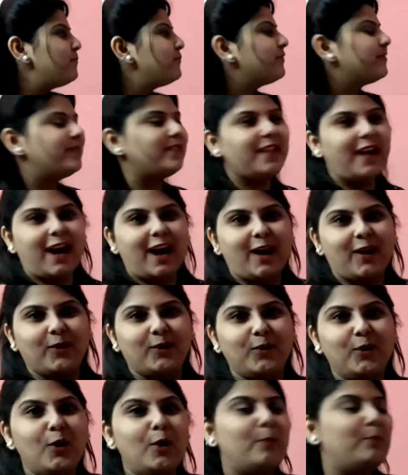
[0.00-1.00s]
Now
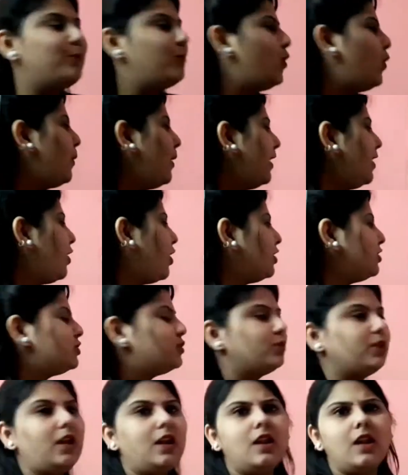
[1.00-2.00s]
moving on to
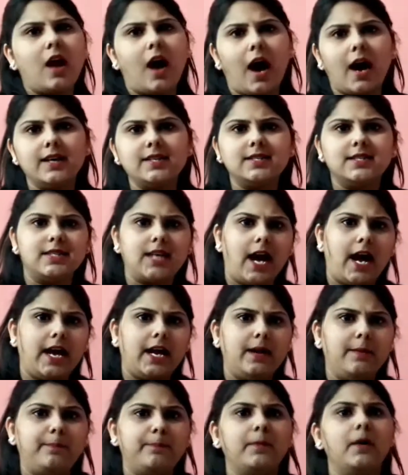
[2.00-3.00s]
the last
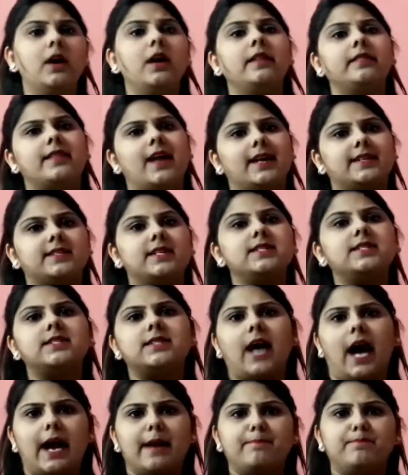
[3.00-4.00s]
type, that is
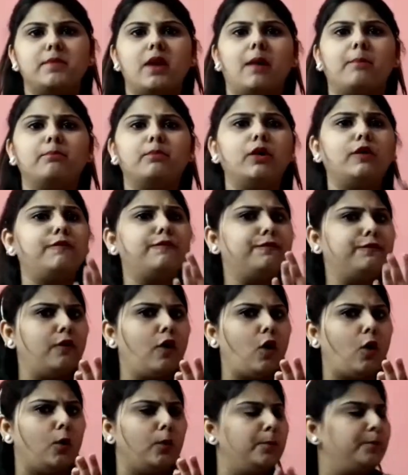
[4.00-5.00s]
type number
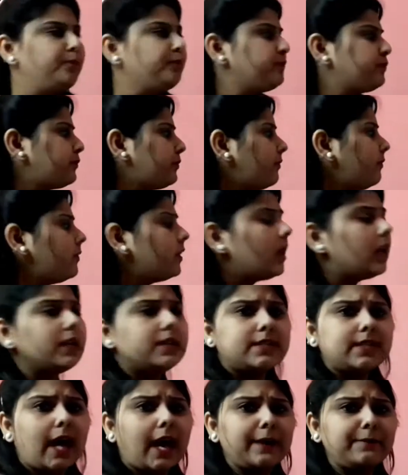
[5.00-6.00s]
4.
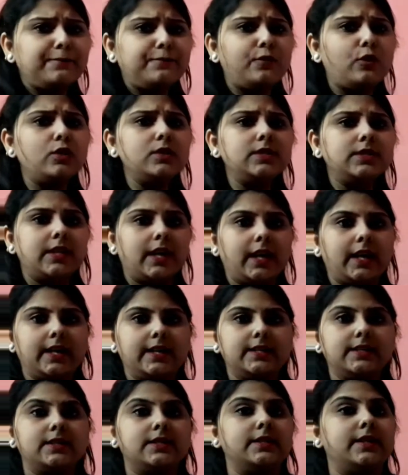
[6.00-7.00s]
Type 4
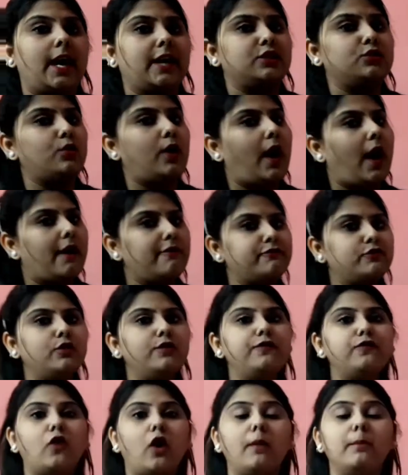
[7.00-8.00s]
says that you have to
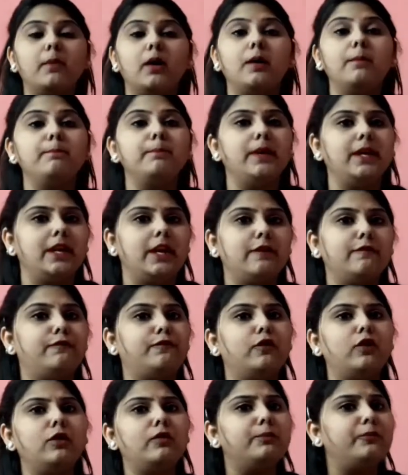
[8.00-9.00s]
form a
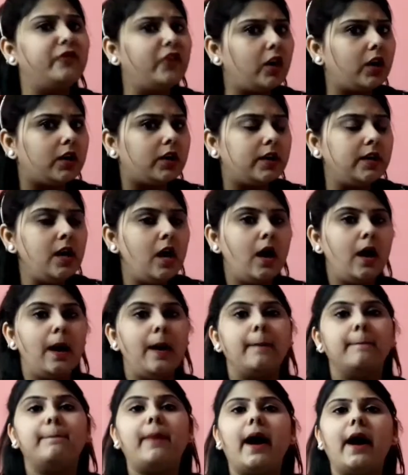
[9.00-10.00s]
meaningful word
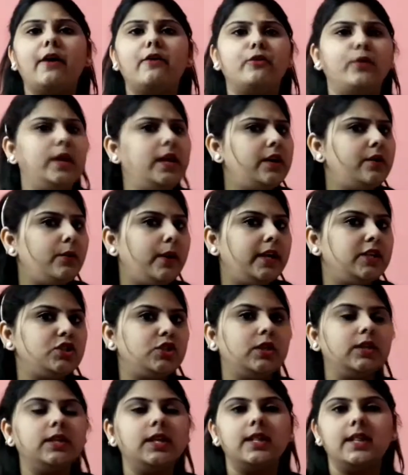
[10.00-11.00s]
by
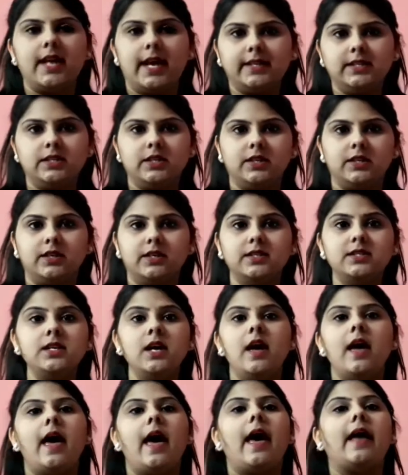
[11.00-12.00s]
rearranging the letters,
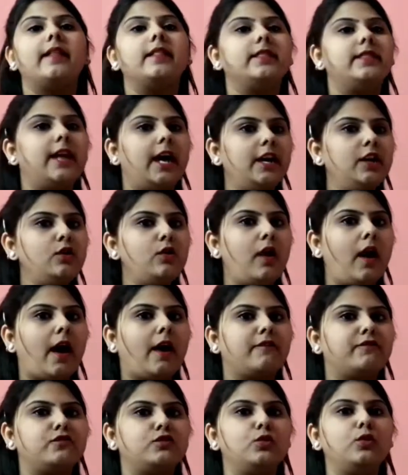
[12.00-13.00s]
and then you
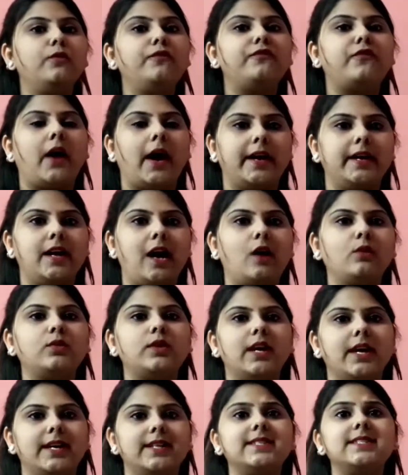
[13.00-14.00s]
have to find out
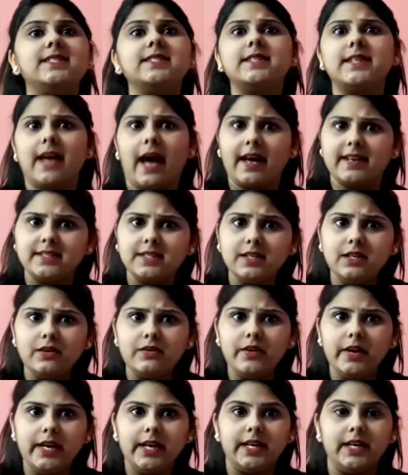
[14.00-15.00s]
its
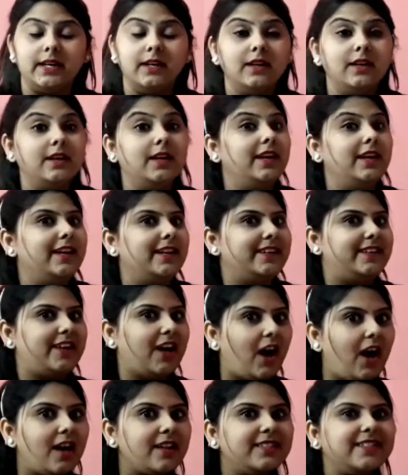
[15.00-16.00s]
category.
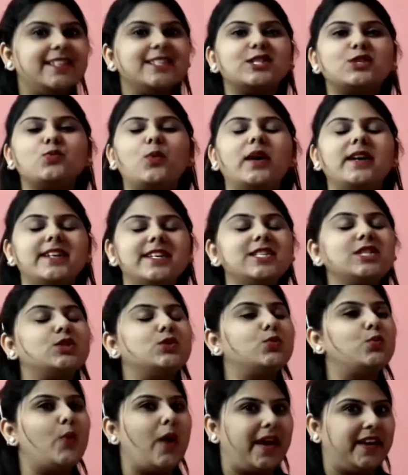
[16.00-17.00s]
Yeah, this one is
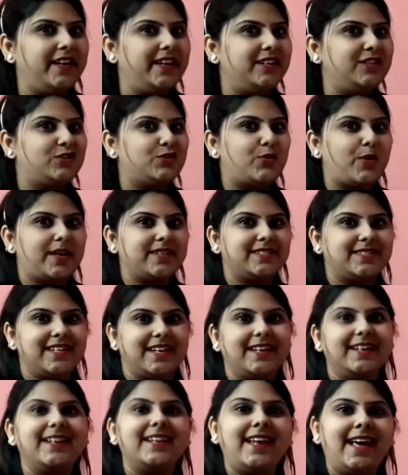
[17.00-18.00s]
very
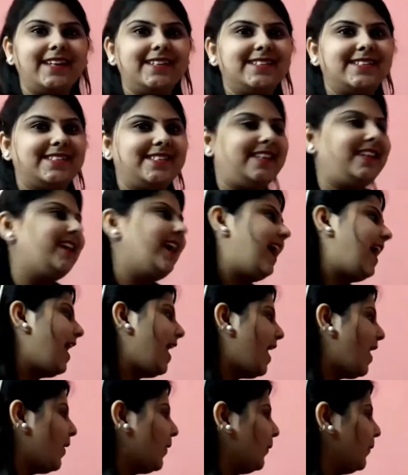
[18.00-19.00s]
interesting. Let's see
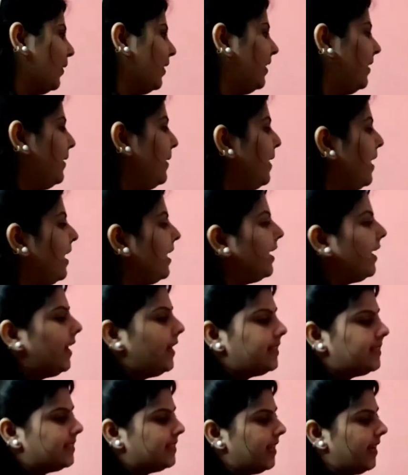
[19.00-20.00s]
how.
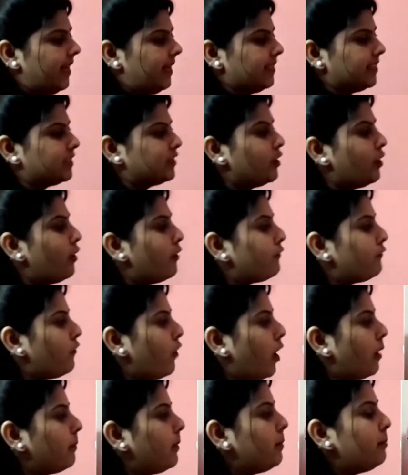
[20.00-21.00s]
It says,
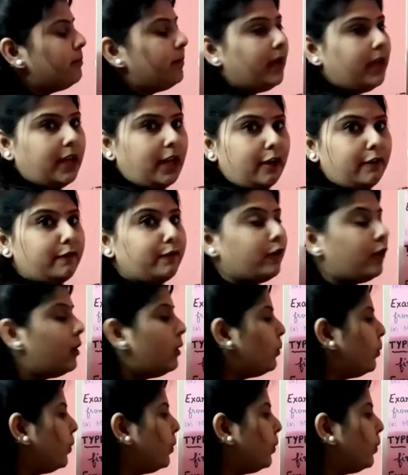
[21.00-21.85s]
form a meaningful